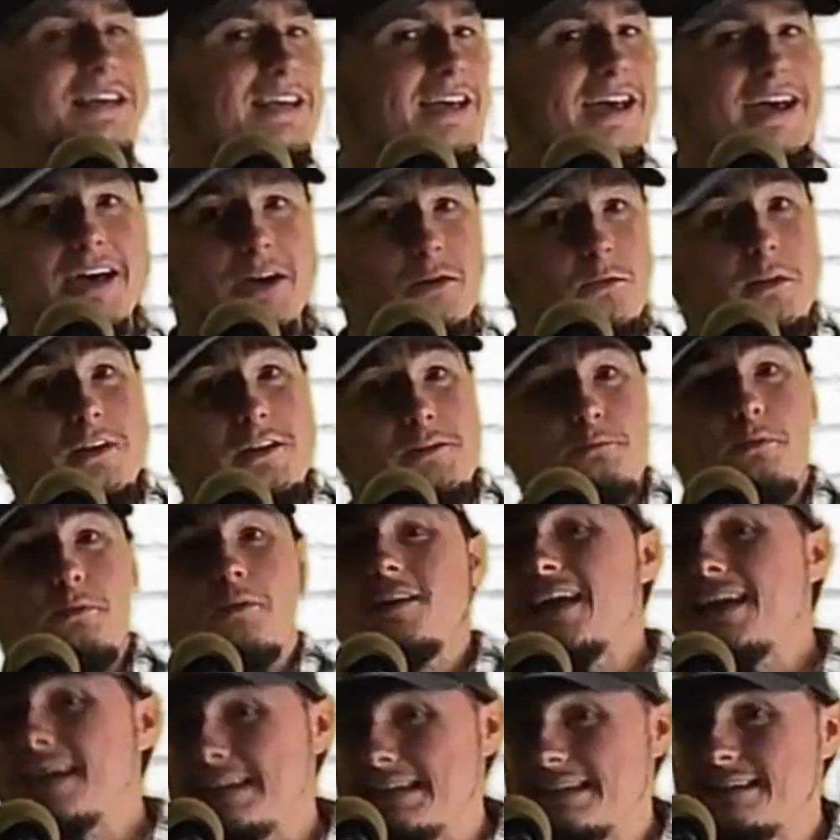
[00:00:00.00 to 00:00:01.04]
At which
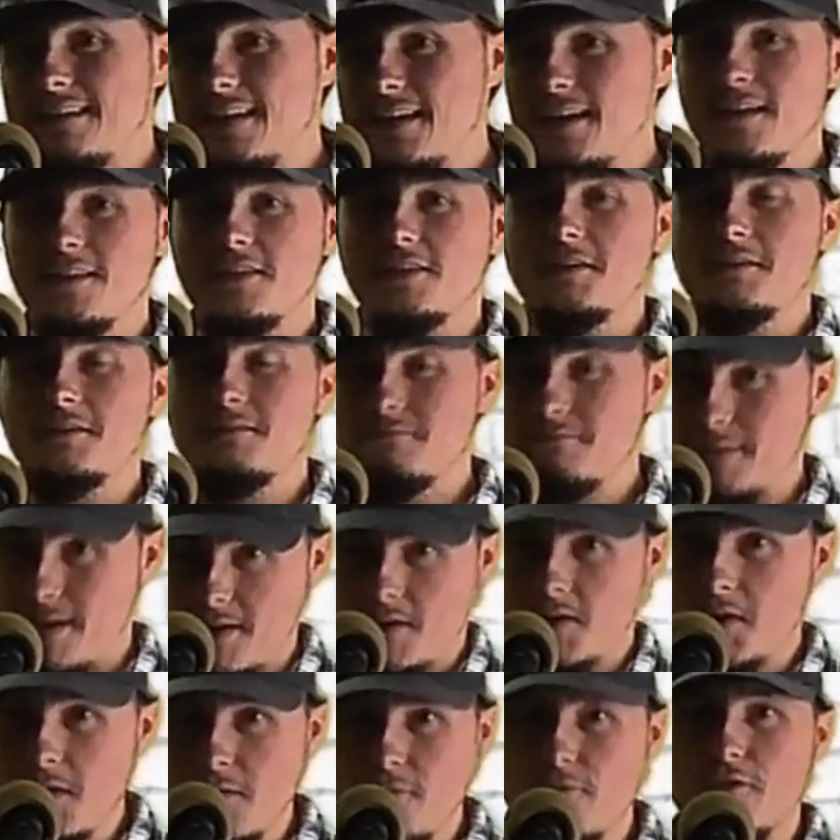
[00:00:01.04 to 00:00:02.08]
point I can tell that my
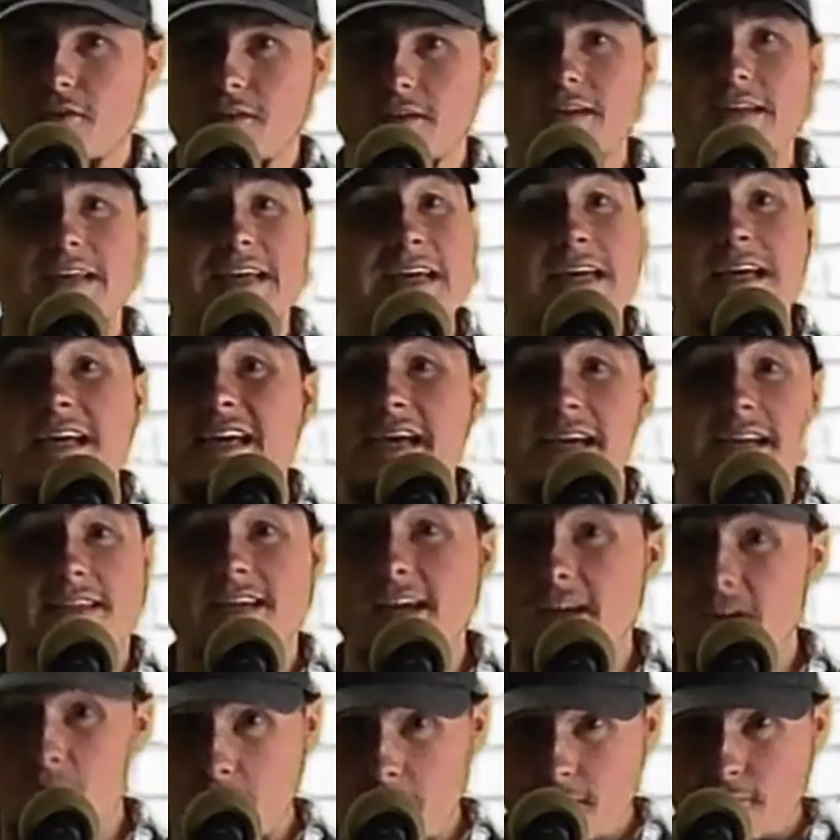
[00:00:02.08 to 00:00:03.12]
girlfriend is
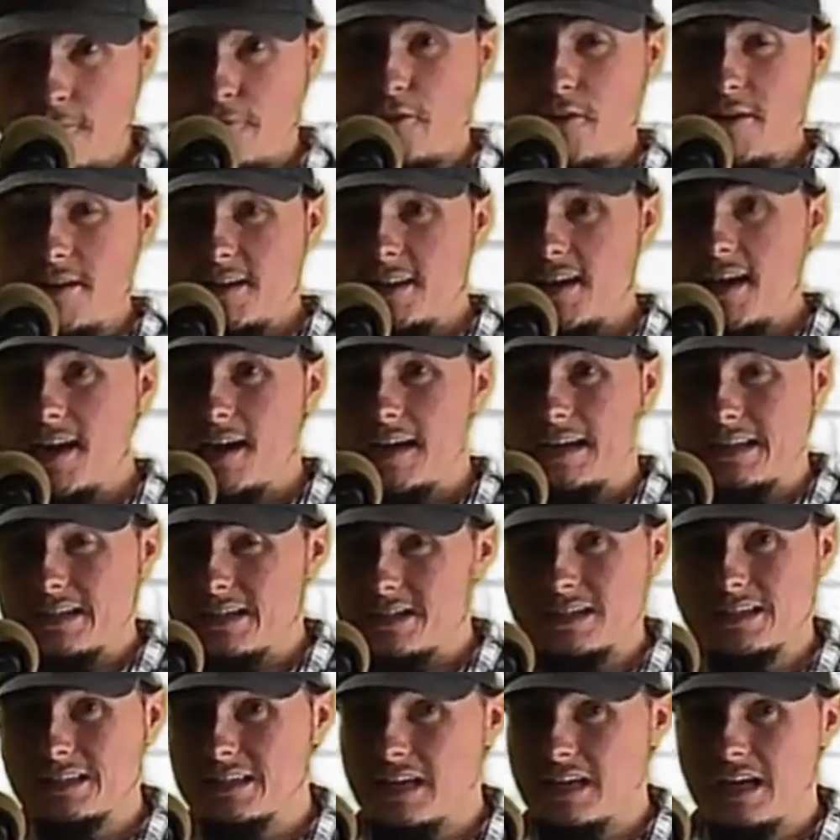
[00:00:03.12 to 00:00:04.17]
getting really freaked out.
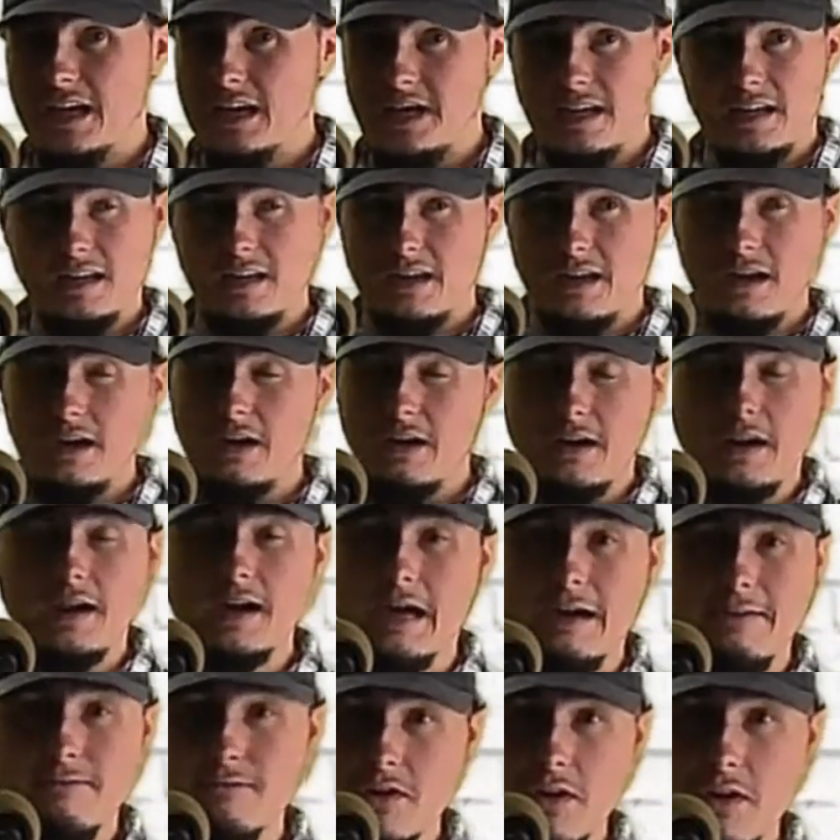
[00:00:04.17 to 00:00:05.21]
She's like, no, I
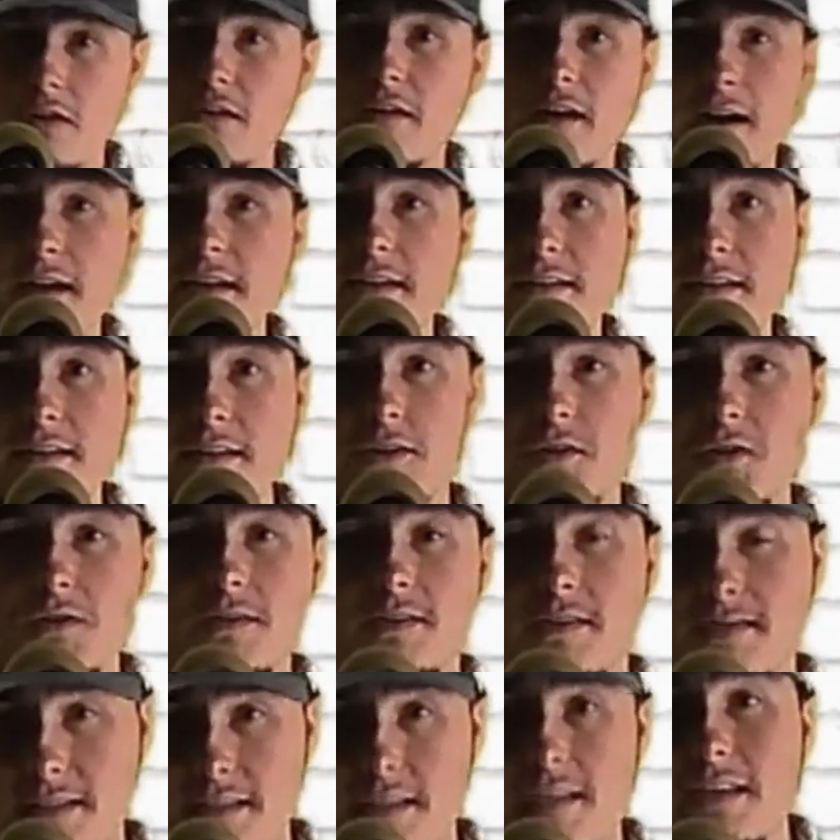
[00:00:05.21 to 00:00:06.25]
have no idea who
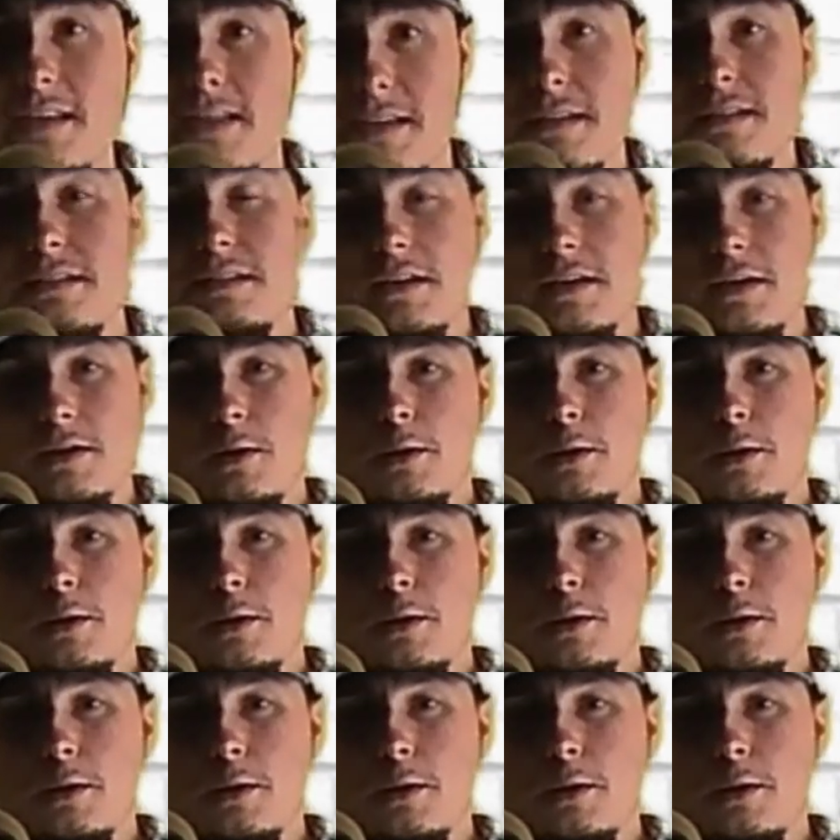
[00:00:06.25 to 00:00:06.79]
this is.